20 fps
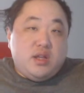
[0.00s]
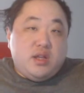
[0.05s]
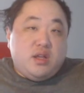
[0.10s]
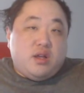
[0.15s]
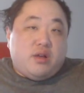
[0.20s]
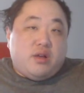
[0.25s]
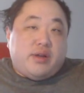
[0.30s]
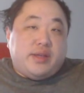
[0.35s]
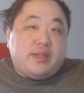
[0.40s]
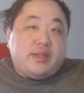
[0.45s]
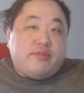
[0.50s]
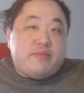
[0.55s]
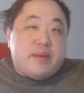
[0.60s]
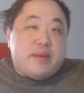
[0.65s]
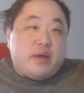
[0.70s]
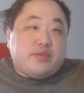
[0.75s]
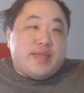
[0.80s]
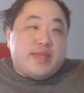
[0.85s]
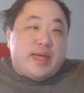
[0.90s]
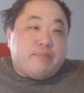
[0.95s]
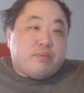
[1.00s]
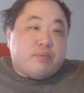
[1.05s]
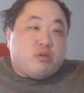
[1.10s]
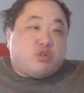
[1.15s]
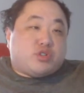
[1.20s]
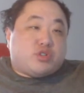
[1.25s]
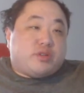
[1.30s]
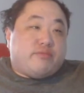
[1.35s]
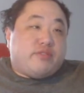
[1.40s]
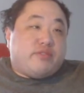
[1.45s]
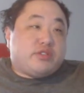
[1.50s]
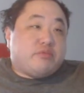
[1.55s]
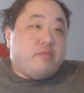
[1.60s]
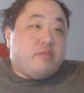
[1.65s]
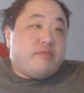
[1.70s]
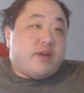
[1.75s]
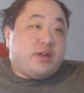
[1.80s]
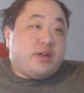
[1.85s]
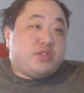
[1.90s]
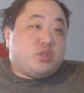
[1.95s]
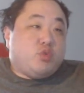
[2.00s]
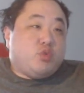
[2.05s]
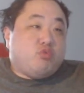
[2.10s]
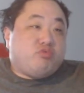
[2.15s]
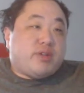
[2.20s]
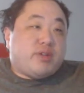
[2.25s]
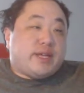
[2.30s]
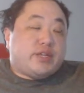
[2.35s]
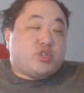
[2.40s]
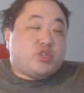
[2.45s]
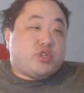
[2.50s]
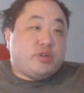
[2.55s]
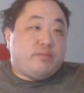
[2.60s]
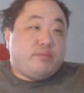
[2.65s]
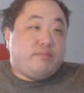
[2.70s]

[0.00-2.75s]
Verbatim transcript: Alright, enough about that person. Let's move on to Reach.